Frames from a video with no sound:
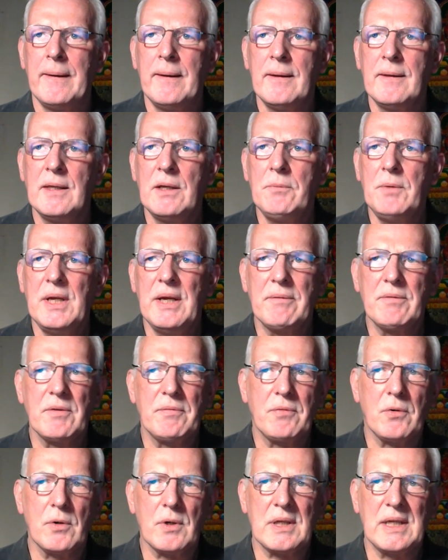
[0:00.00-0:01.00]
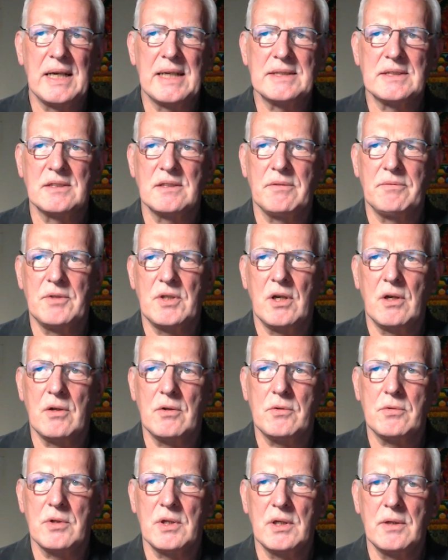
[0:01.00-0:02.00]
Then we have the 4 classes of
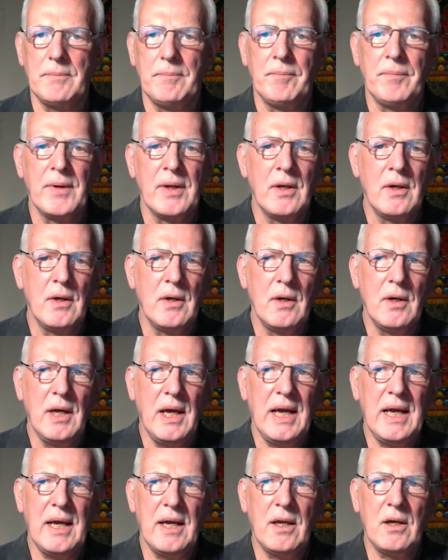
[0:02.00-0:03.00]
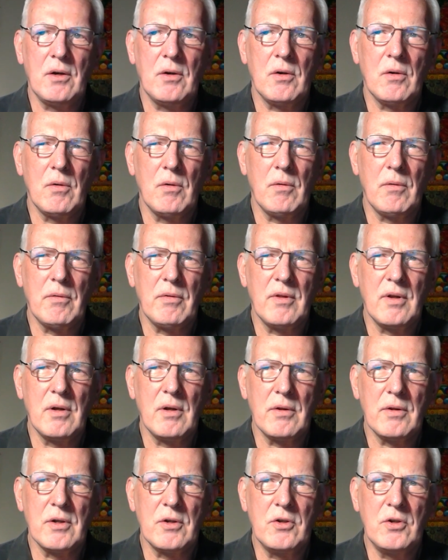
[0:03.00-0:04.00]
Tantra, and
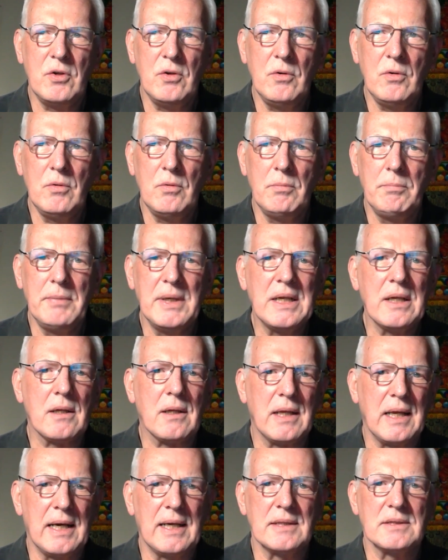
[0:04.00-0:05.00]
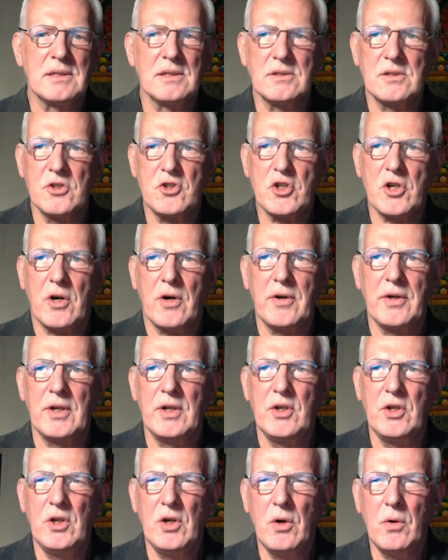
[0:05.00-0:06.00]
the 2 middle classes, Acharya
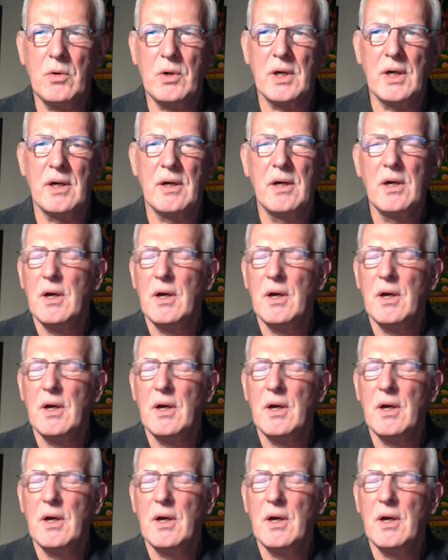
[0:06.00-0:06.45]
and Yoga,